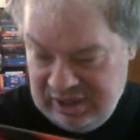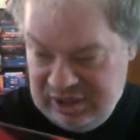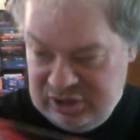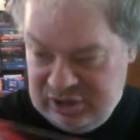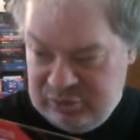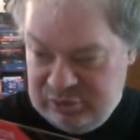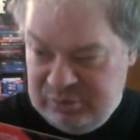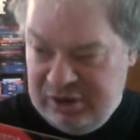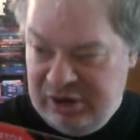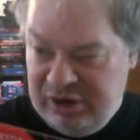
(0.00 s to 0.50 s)

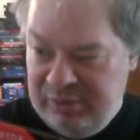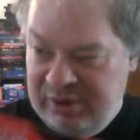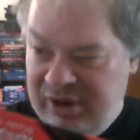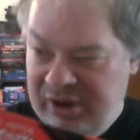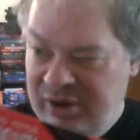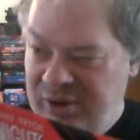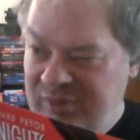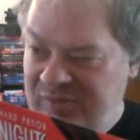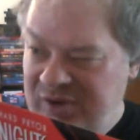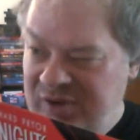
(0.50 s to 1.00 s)
Paramount
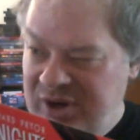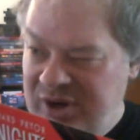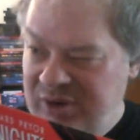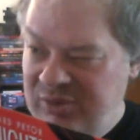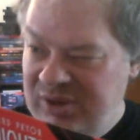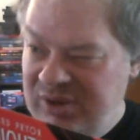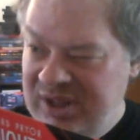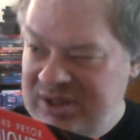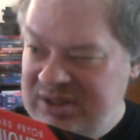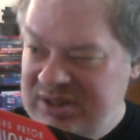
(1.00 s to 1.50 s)
Home Video
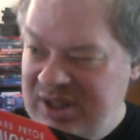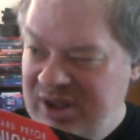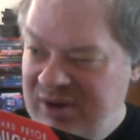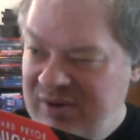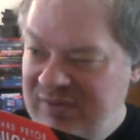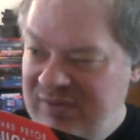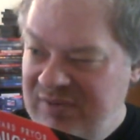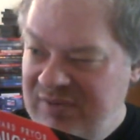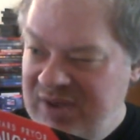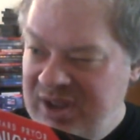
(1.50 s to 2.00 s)
Release
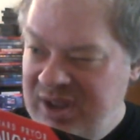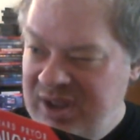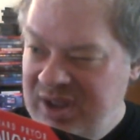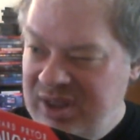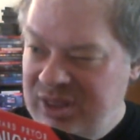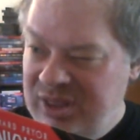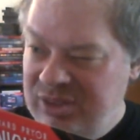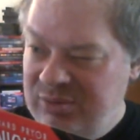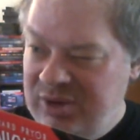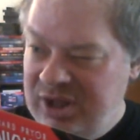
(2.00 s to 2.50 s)

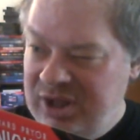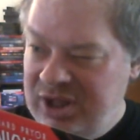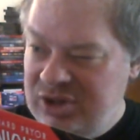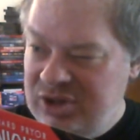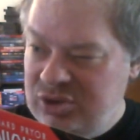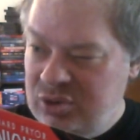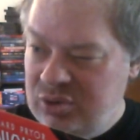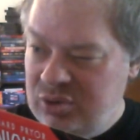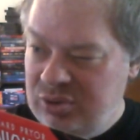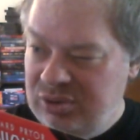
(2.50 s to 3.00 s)

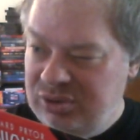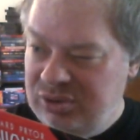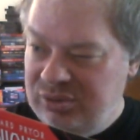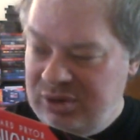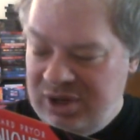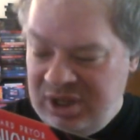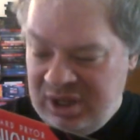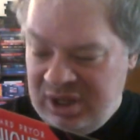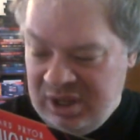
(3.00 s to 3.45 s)
LV32316.